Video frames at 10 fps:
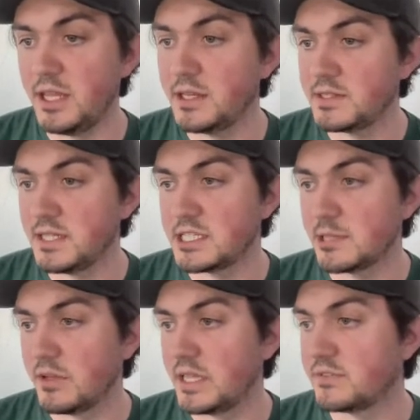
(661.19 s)
You can see
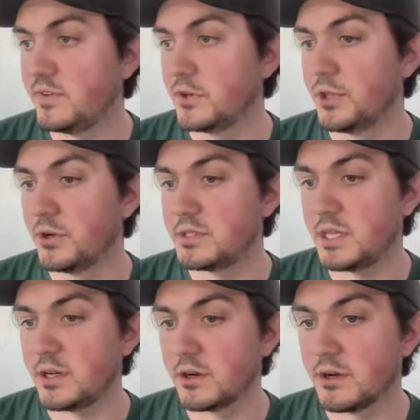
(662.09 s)
some of his field notes
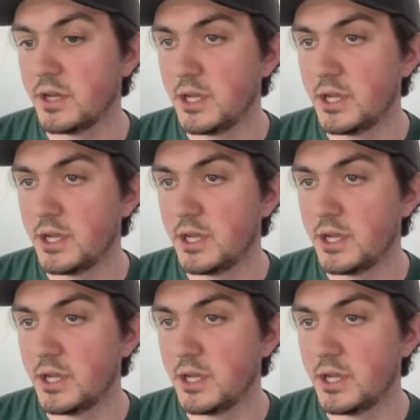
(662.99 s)
here,